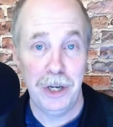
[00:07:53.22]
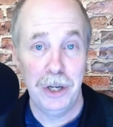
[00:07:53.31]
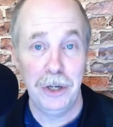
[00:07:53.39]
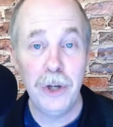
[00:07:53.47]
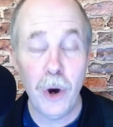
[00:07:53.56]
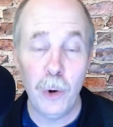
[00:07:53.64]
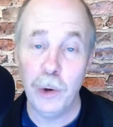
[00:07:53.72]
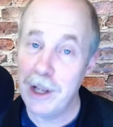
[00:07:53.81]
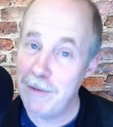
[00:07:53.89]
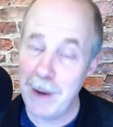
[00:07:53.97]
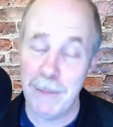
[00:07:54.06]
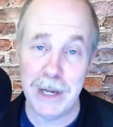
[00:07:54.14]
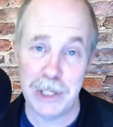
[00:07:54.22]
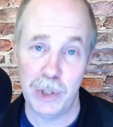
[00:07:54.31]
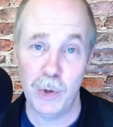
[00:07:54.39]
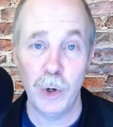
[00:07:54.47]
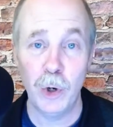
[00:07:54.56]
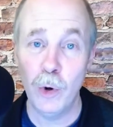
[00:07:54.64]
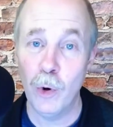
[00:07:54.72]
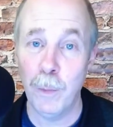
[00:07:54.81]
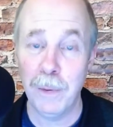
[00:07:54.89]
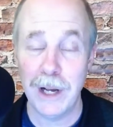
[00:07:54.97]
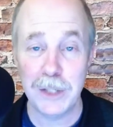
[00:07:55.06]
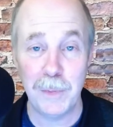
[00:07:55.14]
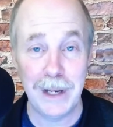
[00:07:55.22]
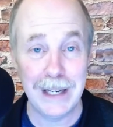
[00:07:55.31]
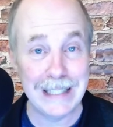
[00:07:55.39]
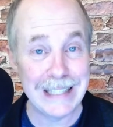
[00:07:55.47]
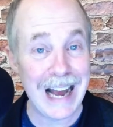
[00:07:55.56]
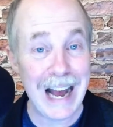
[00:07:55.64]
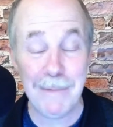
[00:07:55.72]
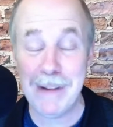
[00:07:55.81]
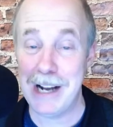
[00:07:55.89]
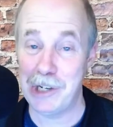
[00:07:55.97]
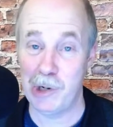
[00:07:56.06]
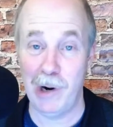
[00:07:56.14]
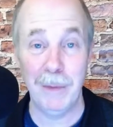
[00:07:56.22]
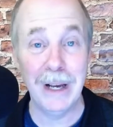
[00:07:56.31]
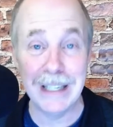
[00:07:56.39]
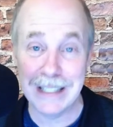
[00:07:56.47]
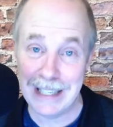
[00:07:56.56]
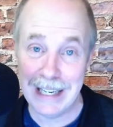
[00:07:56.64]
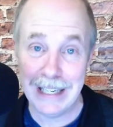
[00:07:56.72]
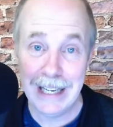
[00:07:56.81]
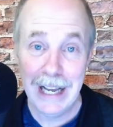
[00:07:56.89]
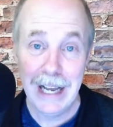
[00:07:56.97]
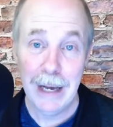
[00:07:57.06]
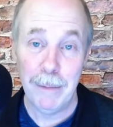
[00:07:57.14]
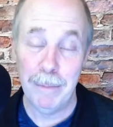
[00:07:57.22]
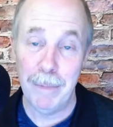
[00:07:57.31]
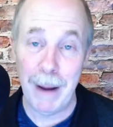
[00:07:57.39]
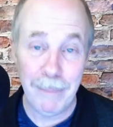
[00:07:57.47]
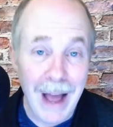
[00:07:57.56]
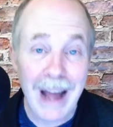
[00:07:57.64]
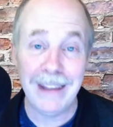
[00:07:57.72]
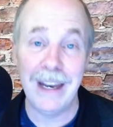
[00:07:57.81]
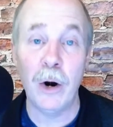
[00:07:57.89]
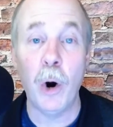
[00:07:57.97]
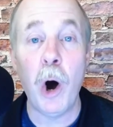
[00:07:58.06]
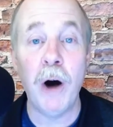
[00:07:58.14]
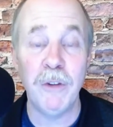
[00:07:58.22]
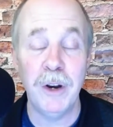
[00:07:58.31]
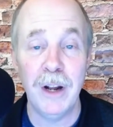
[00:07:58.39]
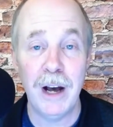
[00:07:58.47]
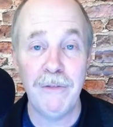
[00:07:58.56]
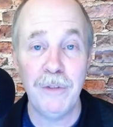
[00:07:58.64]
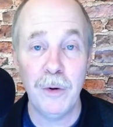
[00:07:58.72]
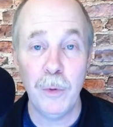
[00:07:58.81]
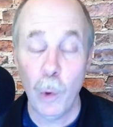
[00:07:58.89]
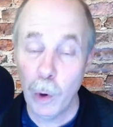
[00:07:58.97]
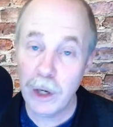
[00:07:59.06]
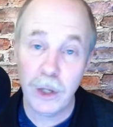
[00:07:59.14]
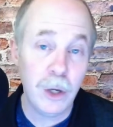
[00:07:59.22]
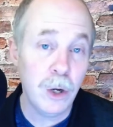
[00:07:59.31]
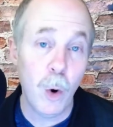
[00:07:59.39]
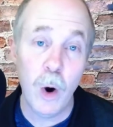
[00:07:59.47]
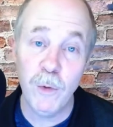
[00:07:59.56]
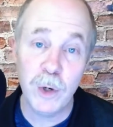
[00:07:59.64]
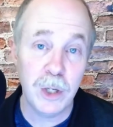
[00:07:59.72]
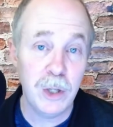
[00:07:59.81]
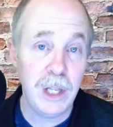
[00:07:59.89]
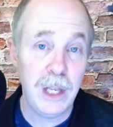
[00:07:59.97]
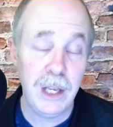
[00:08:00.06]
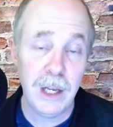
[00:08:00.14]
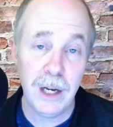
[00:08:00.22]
don't leave me a message on Google Plus, because I'm not sure I'm going to see it. I'm not there often enough. Or you can go over to the